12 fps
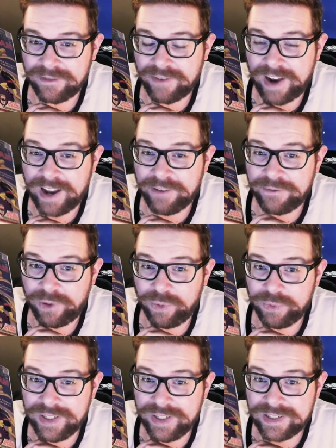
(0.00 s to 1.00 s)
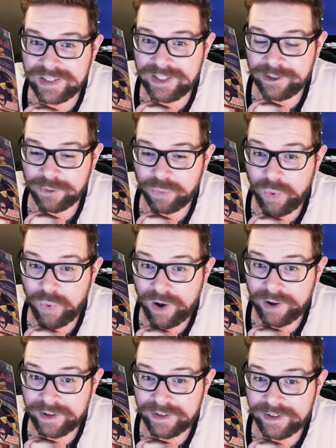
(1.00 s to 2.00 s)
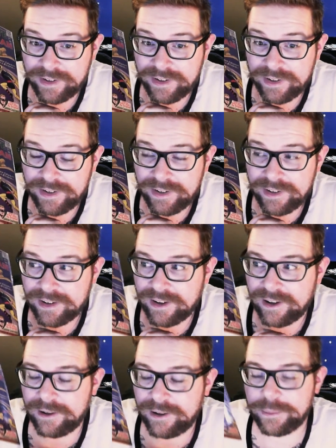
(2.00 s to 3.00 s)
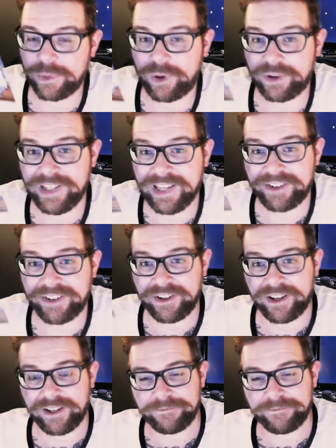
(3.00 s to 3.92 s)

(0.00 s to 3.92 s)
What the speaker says: I've only seen one on the internet,